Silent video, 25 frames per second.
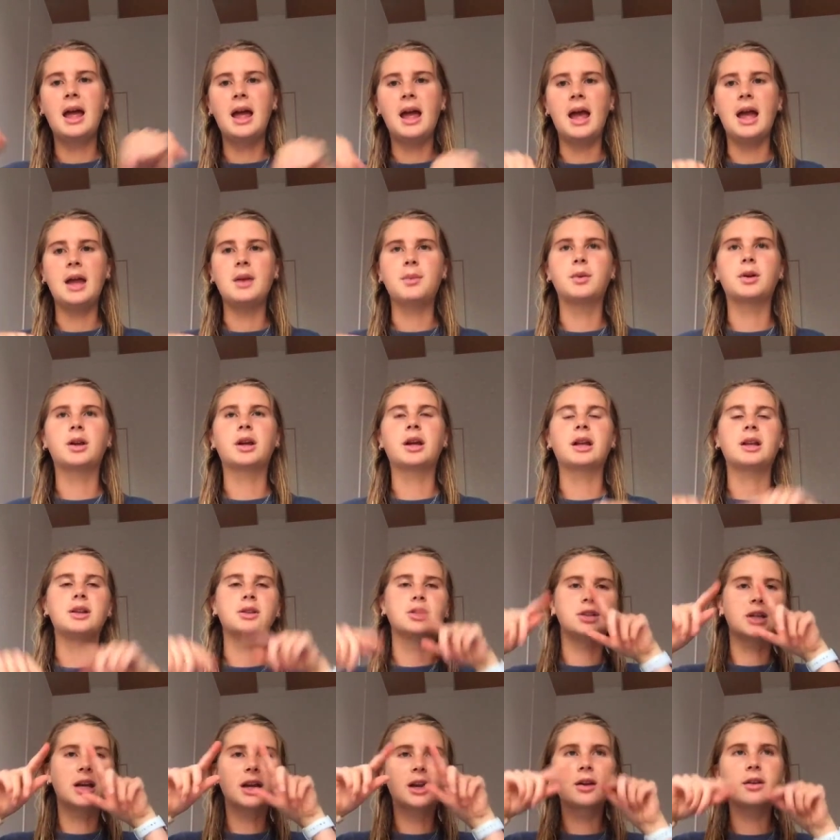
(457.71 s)
and we're going to
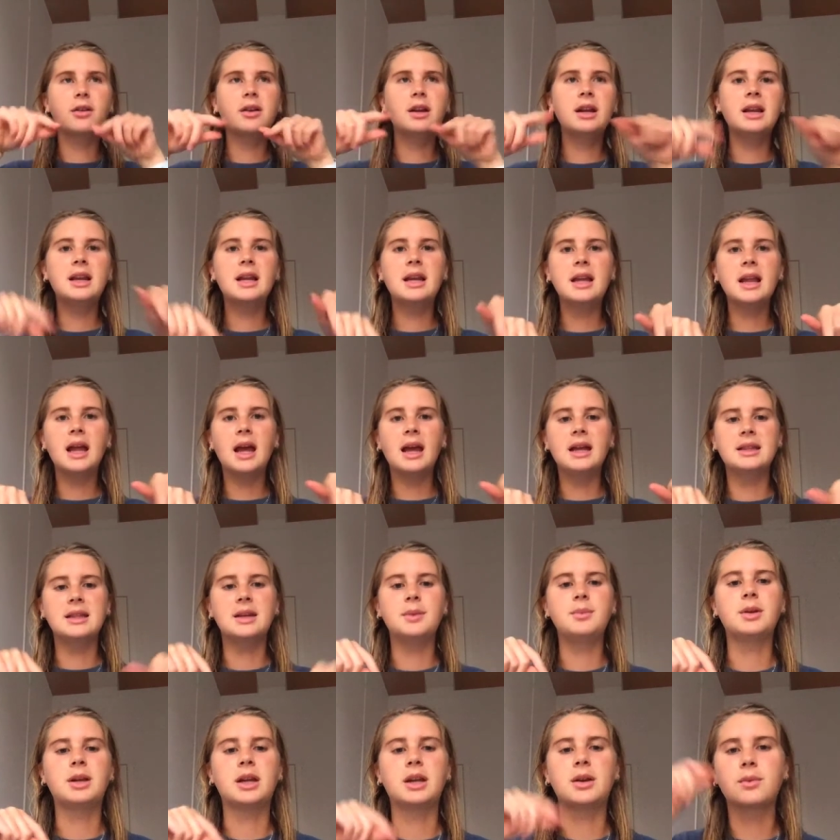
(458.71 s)
decorate it and then
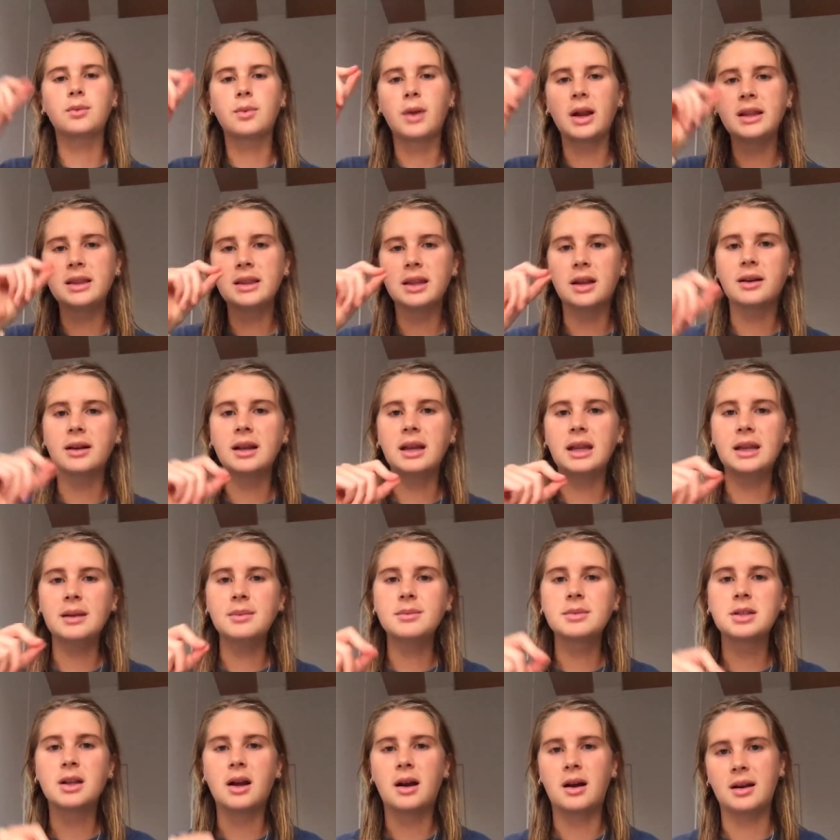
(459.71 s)
we can write their
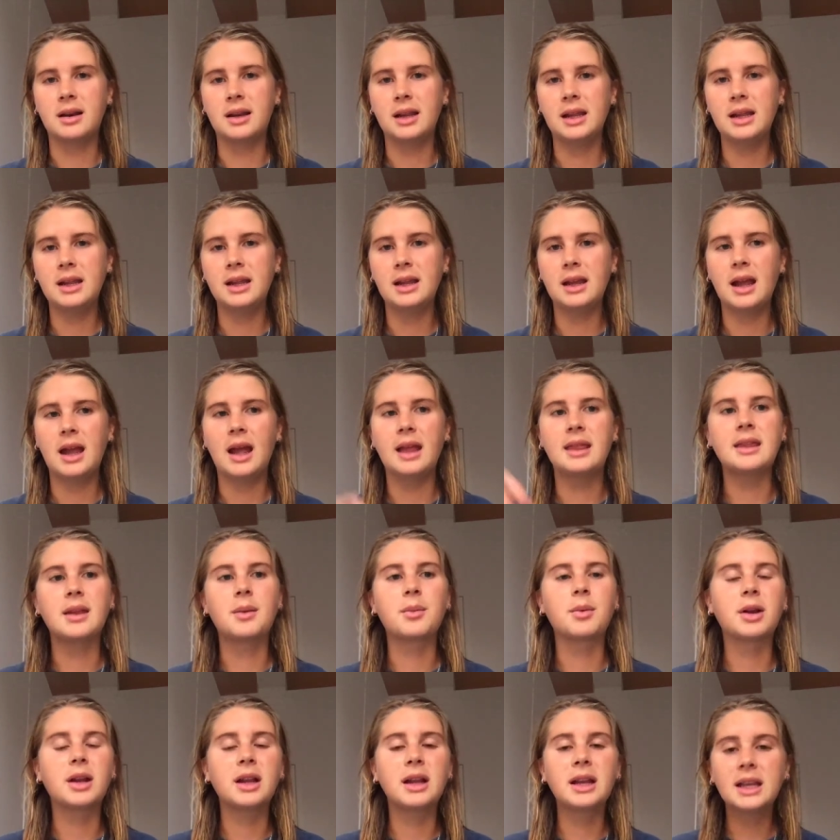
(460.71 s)
names on it and then
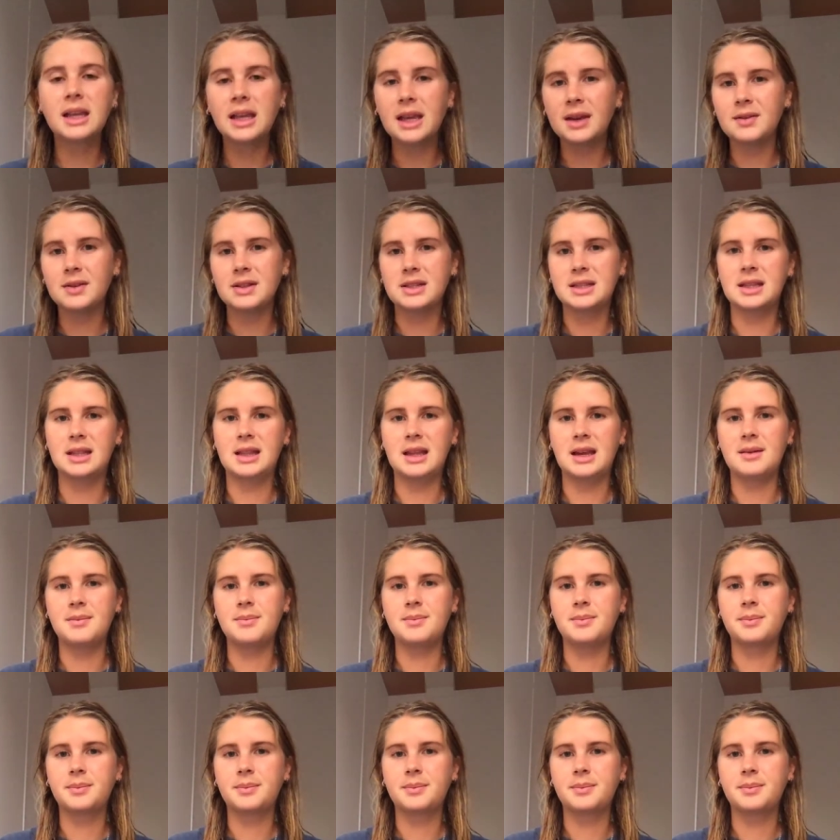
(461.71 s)
we're going to give it to them.